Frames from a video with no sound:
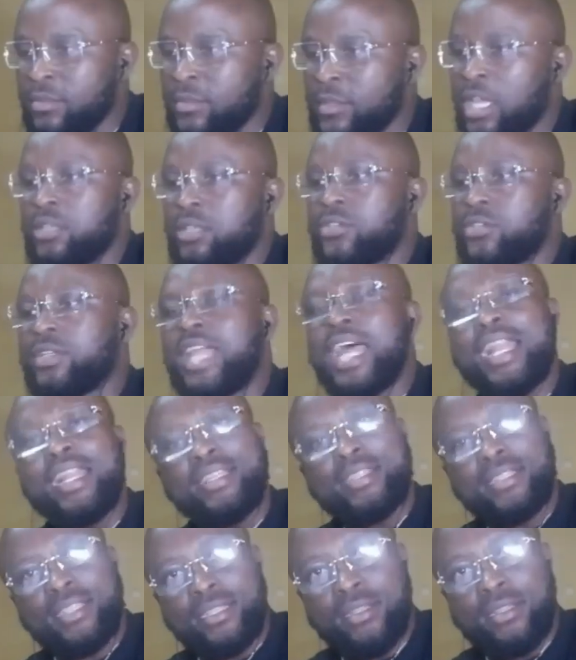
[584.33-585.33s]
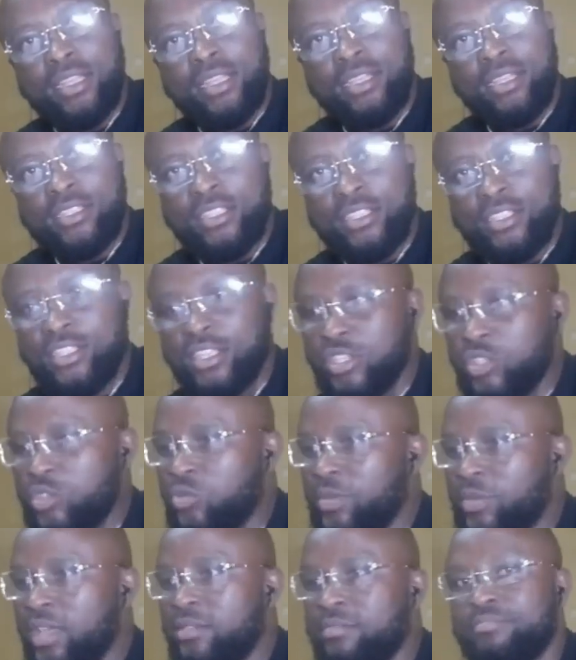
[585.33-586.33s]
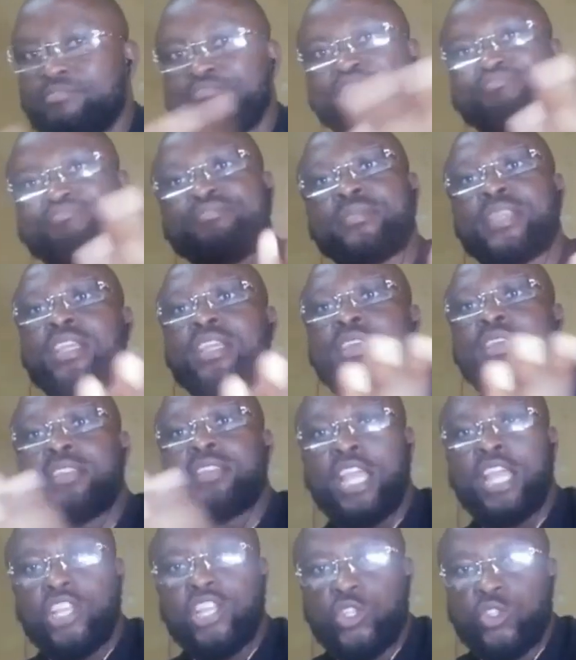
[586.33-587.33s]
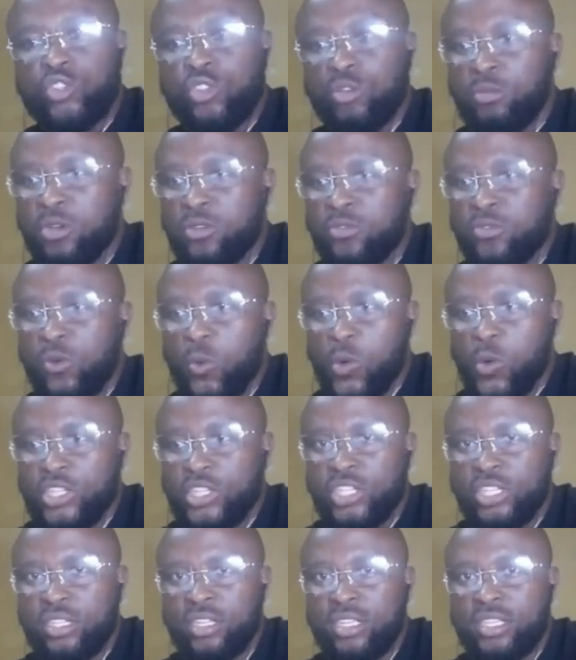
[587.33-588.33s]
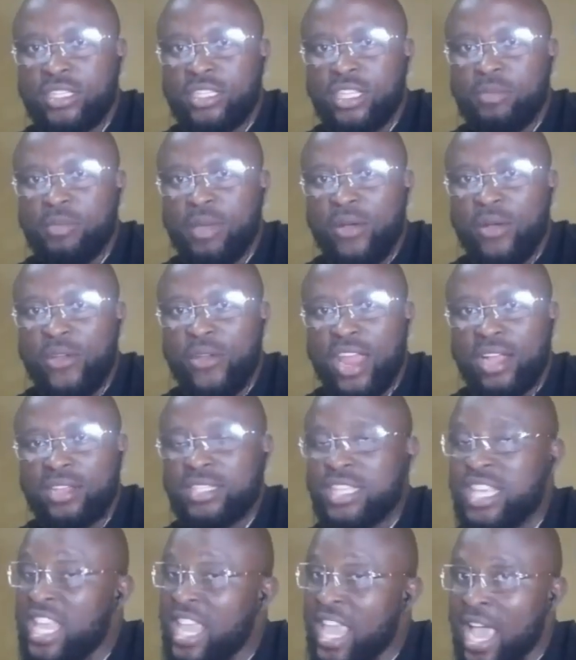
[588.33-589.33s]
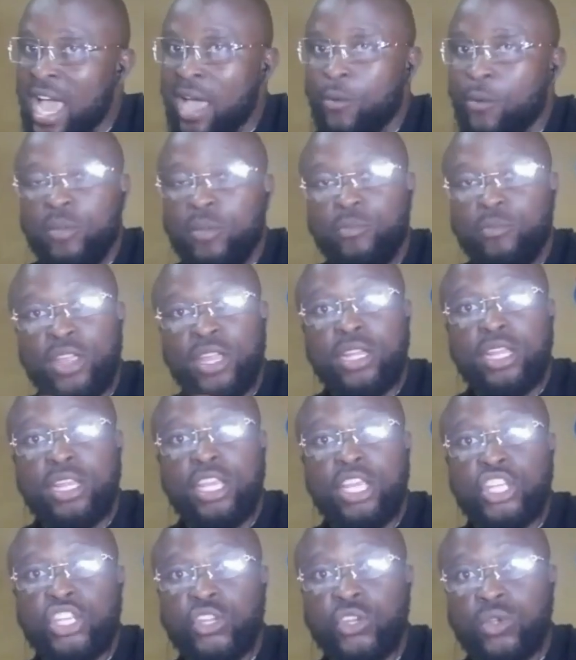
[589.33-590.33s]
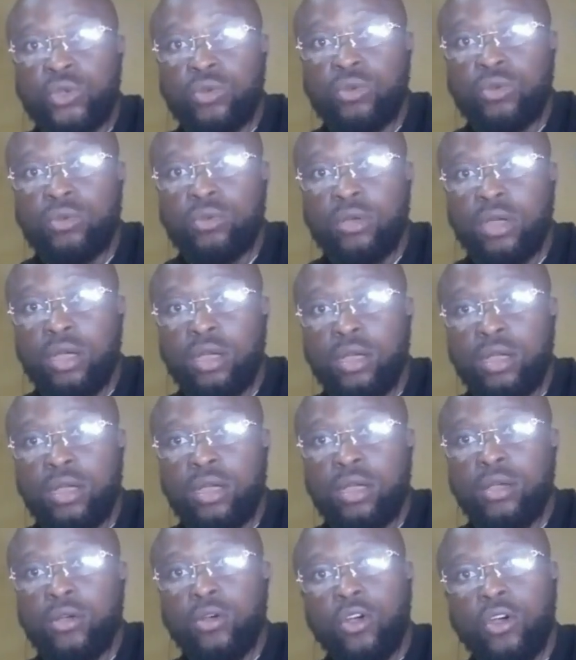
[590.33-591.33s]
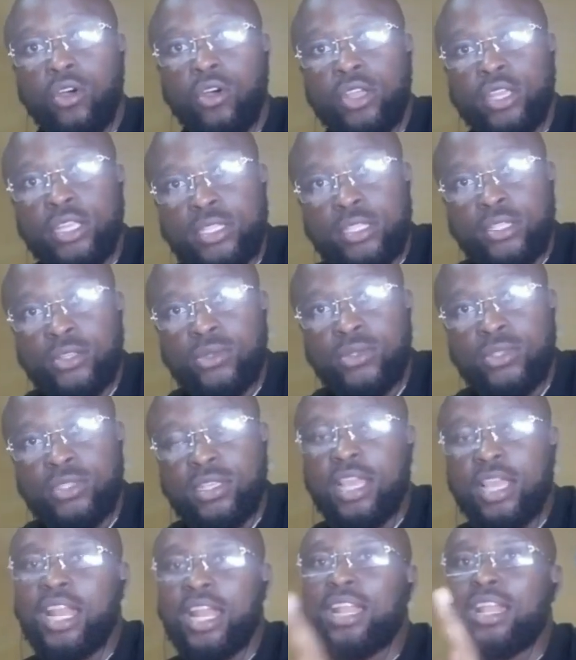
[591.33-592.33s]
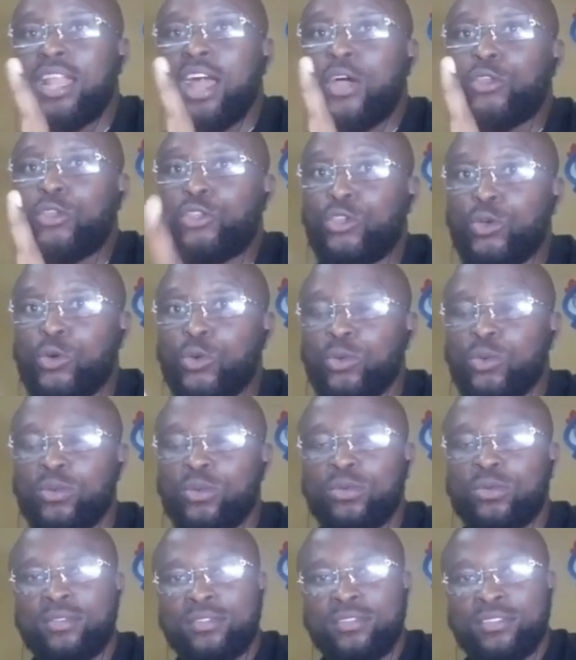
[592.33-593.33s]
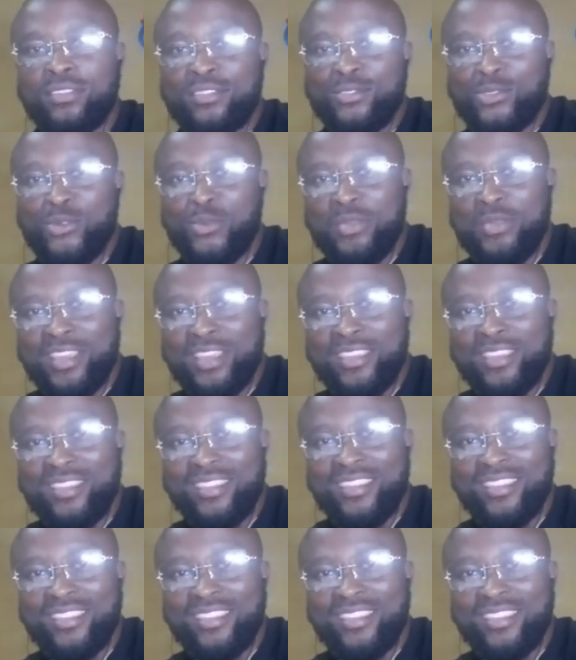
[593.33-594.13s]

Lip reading: So that is it, ladies and gentlemen. Thank you so much for watching. It's Ima React. Here we bring the issue or issues and allow you to make